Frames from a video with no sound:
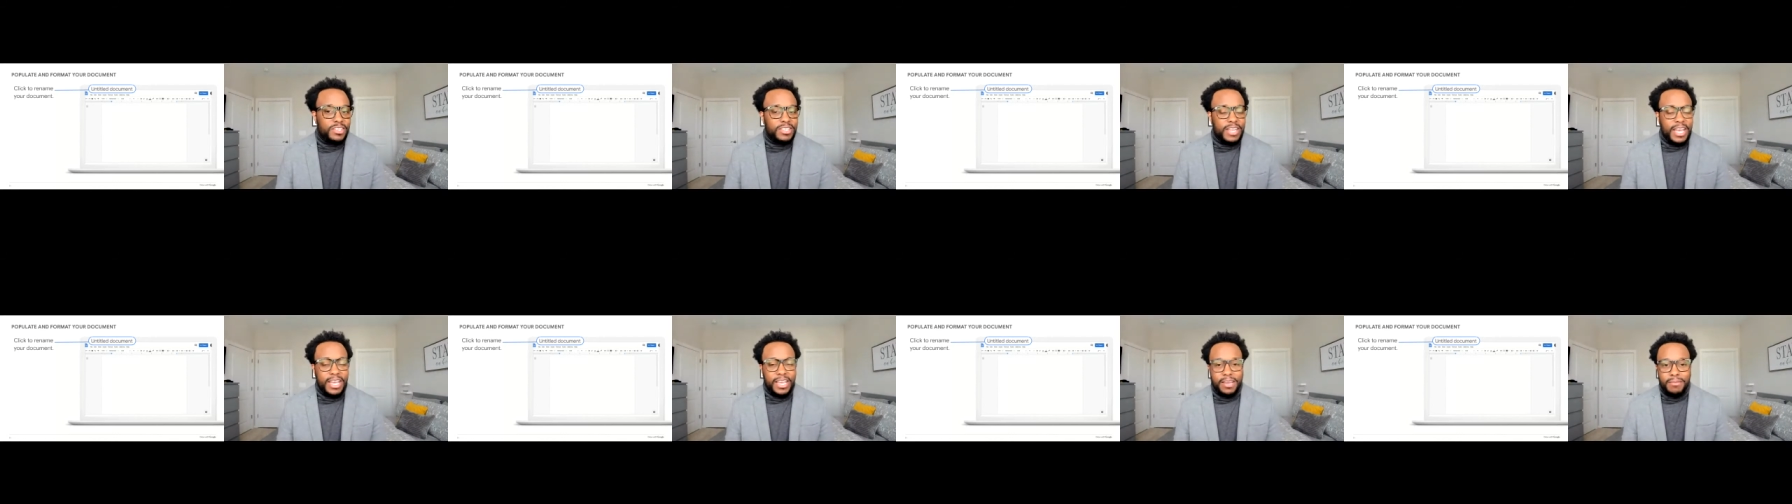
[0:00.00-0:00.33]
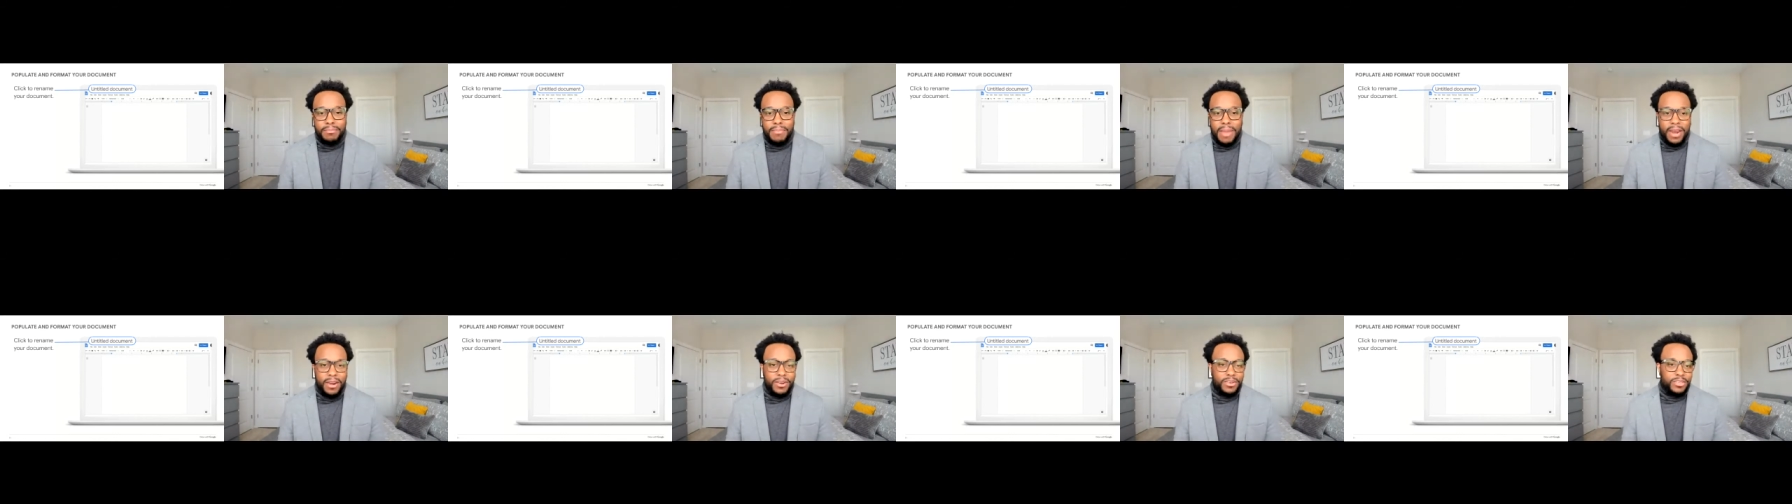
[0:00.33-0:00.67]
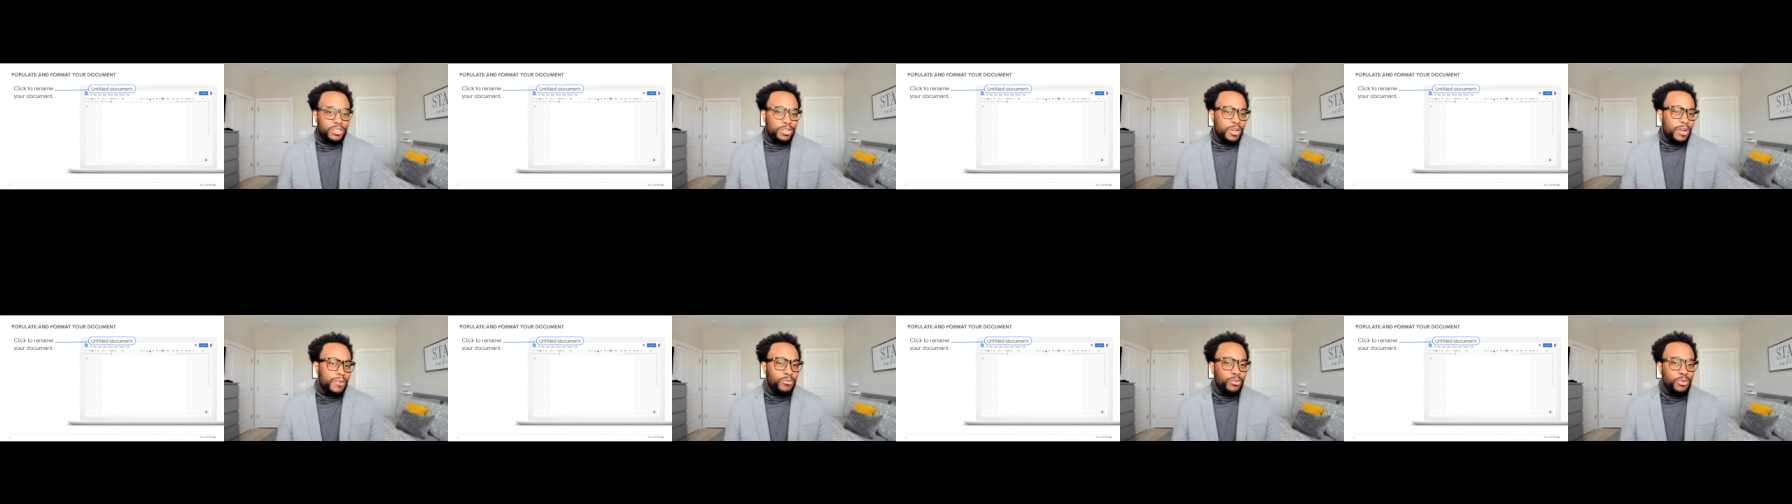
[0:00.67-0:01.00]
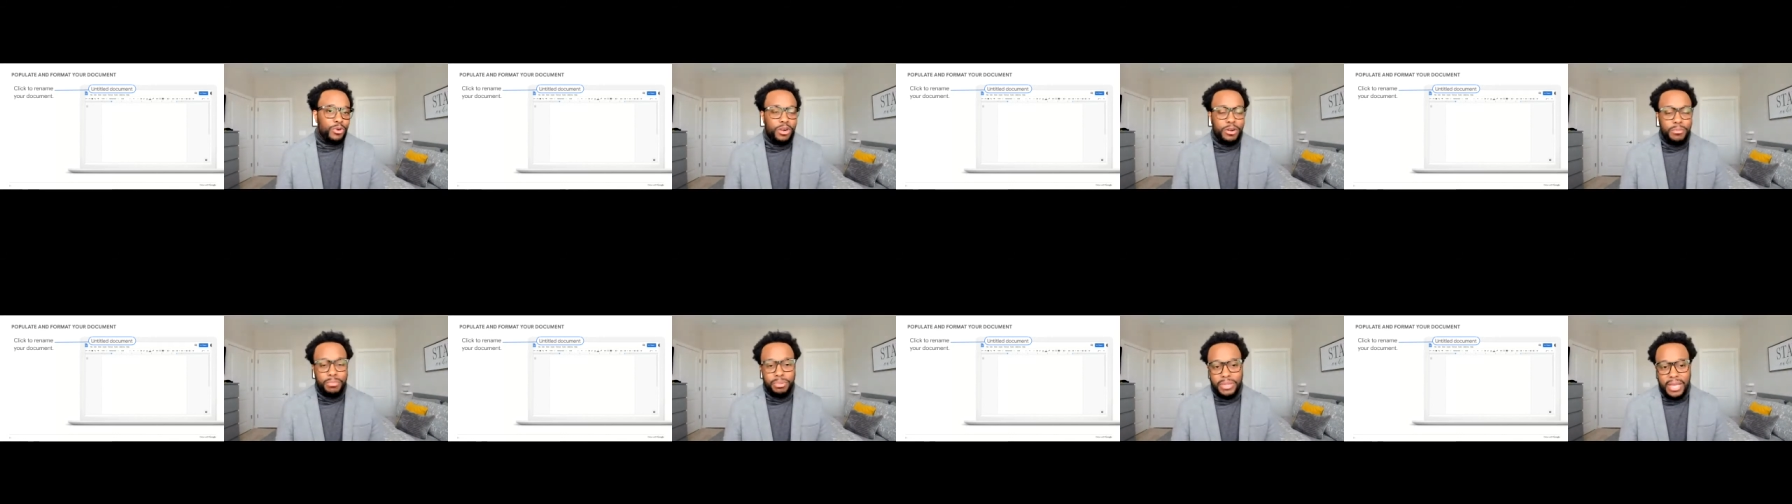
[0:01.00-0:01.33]
like a Microsoft
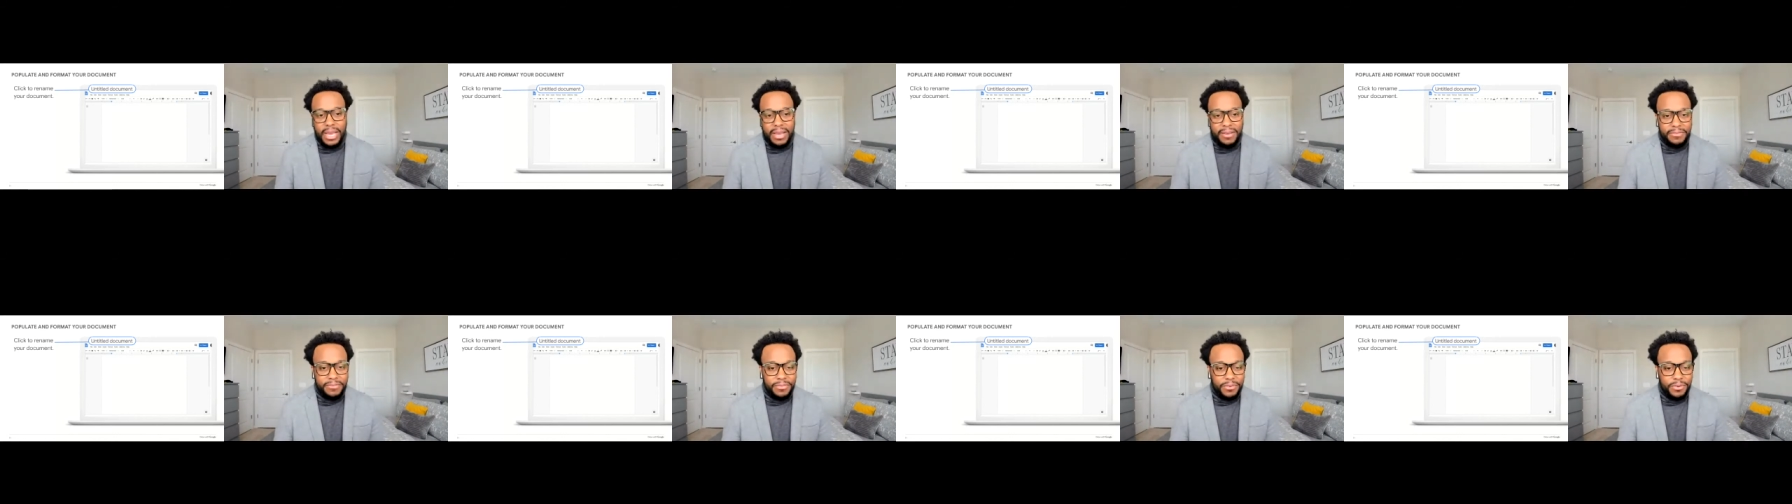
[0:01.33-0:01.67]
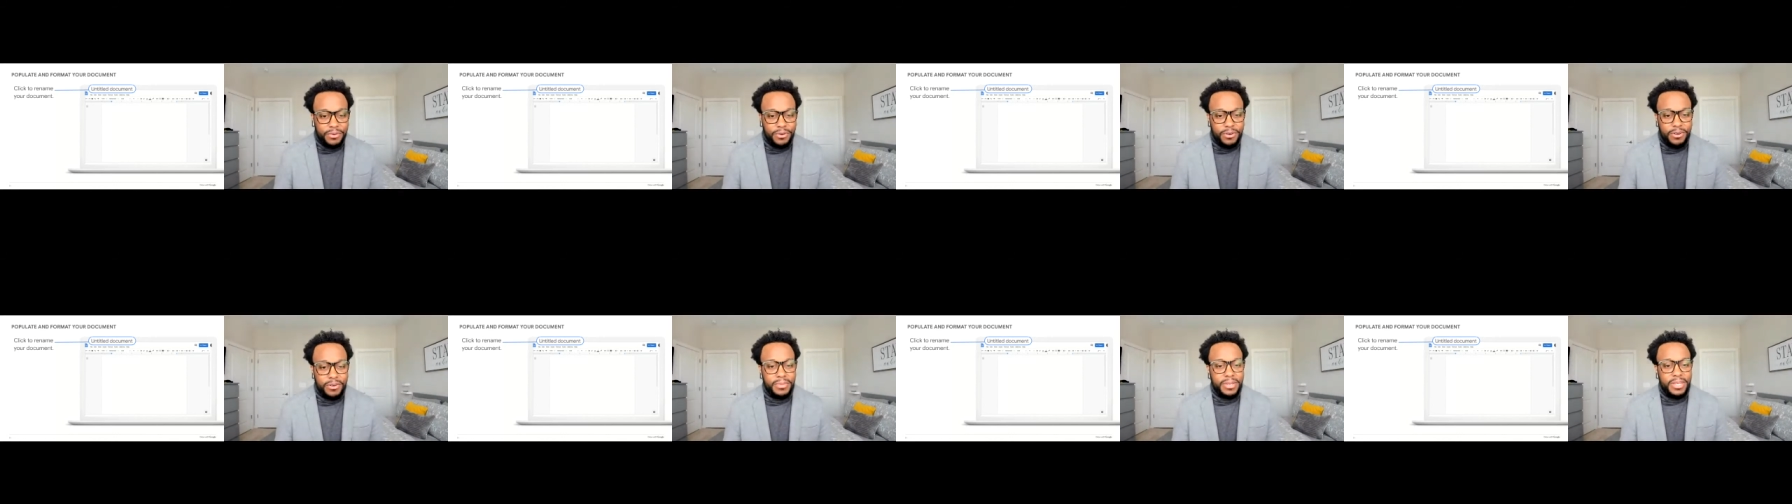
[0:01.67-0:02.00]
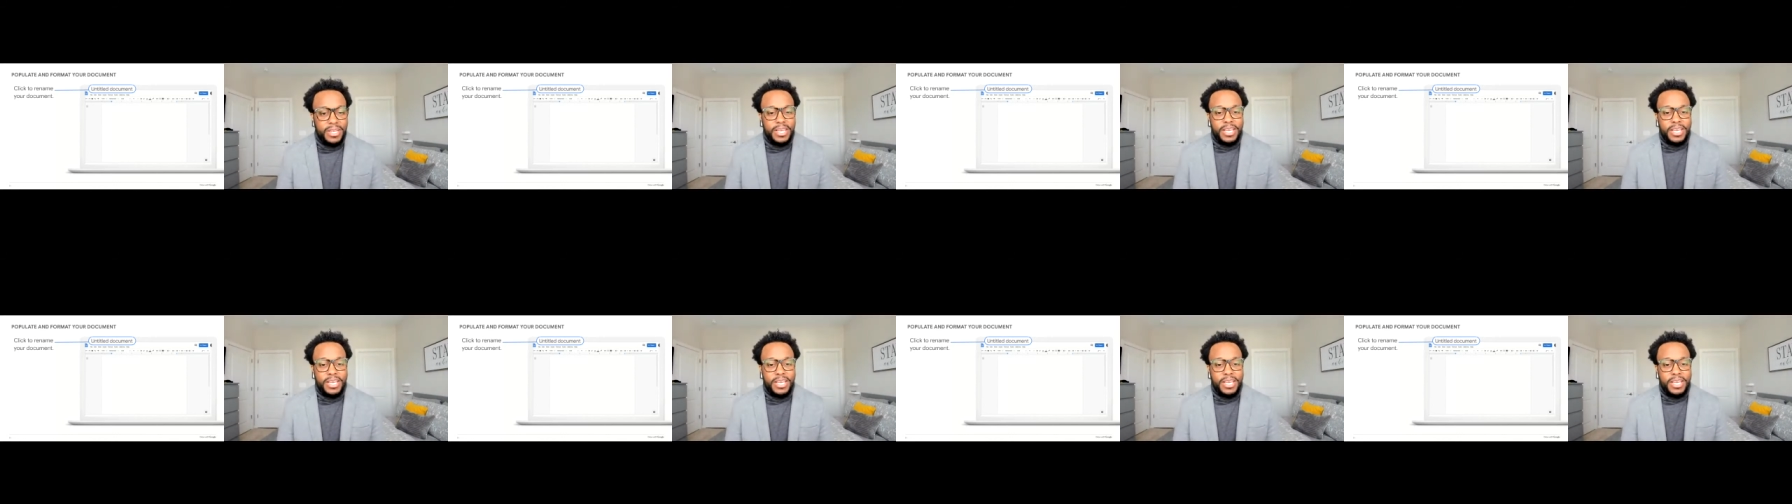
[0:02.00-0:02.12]
Word platform.